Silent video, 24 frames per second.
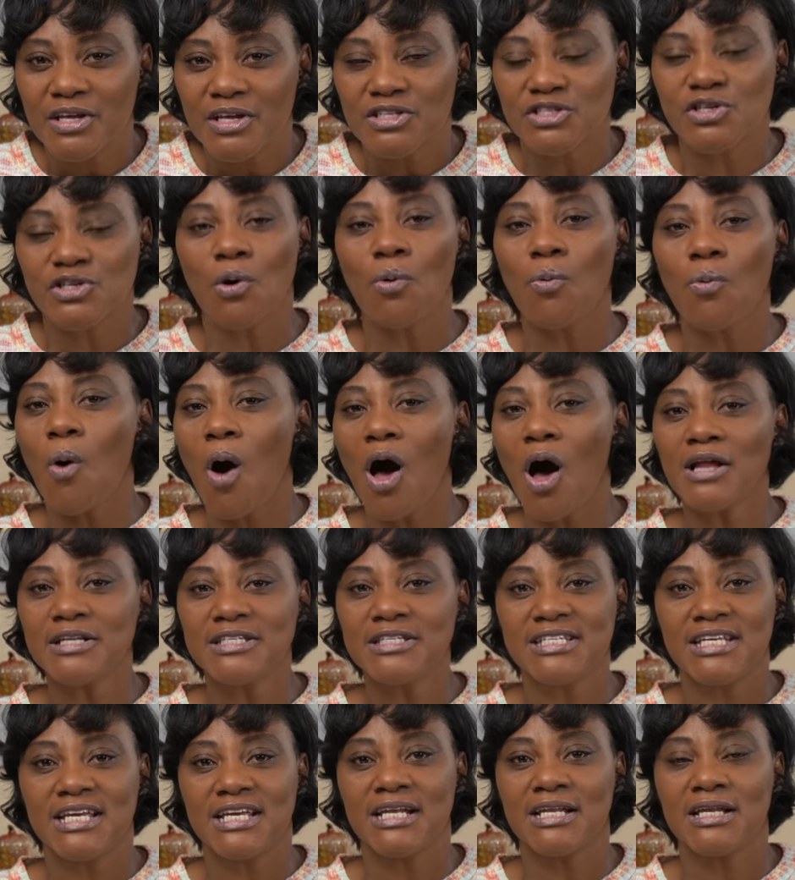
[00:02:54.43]
So,
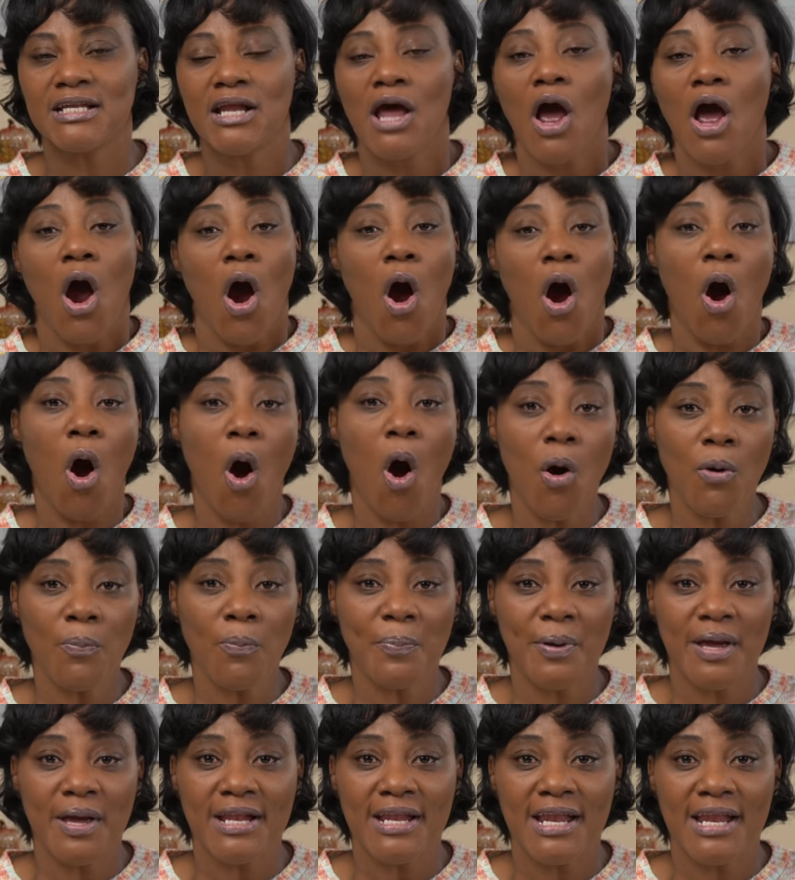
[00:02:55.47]
wanting,
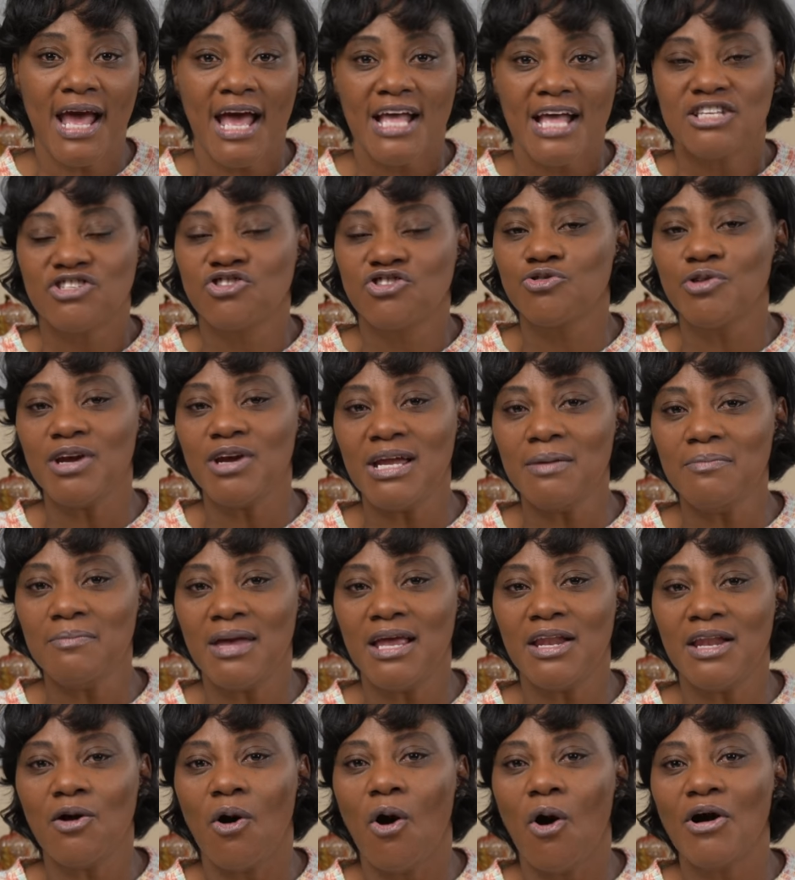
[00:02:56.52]
hoping,
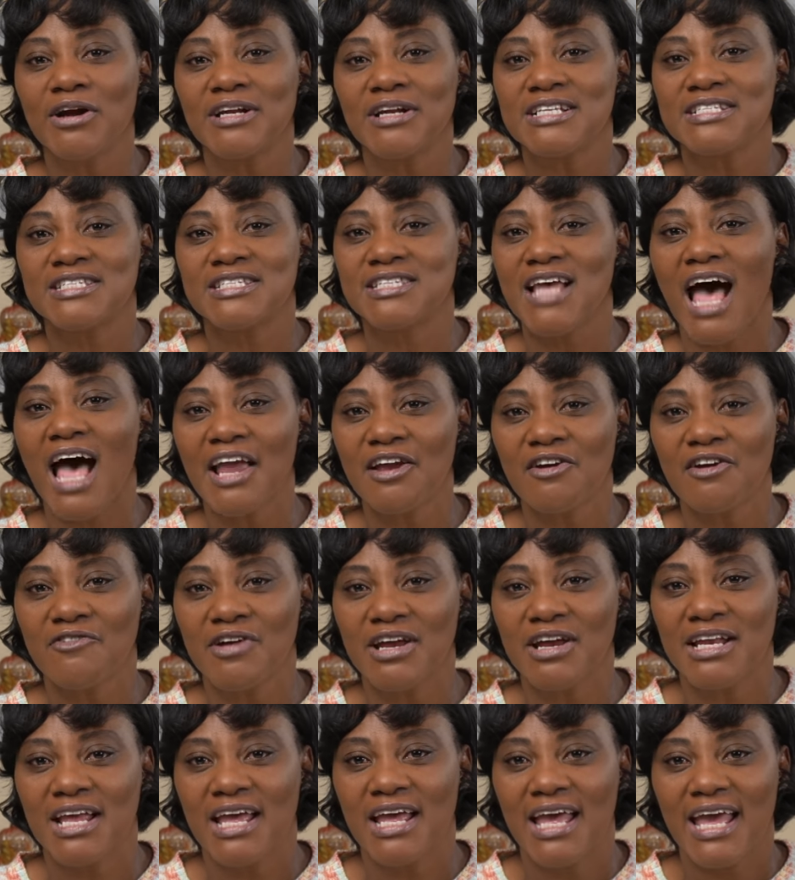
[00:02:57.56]
dreaming, or
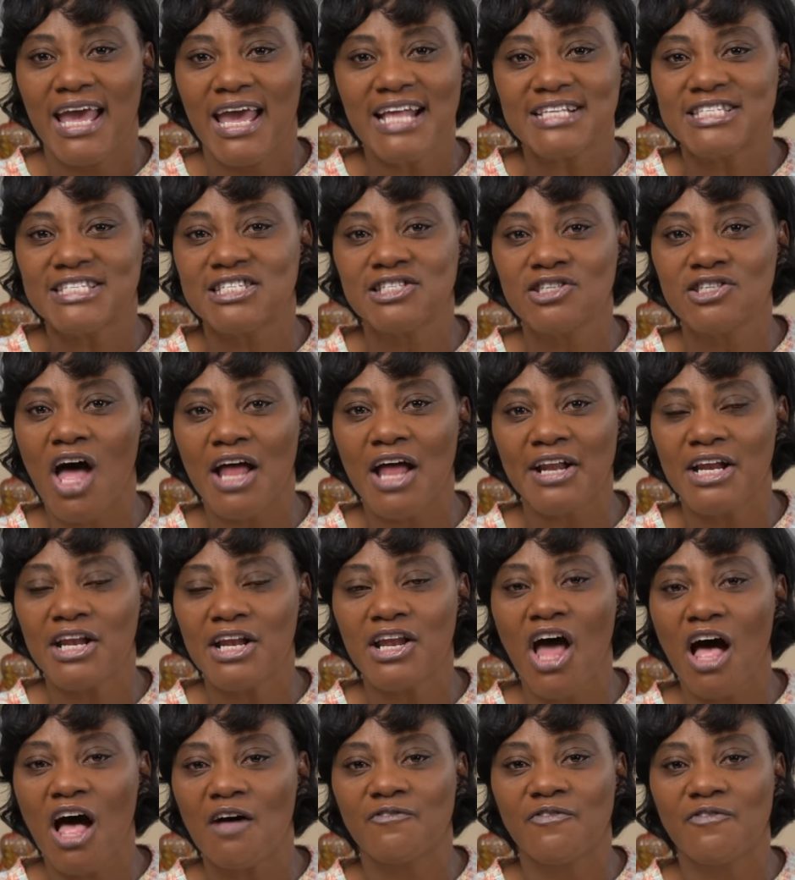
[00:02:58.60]
desiring, it's not
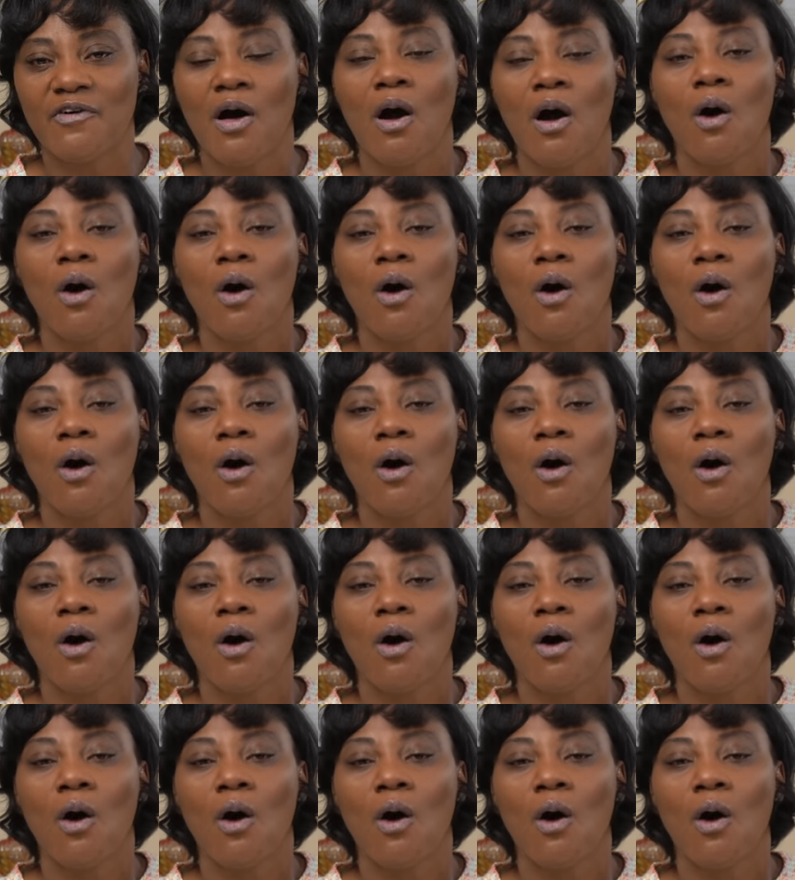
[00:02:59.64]
enough.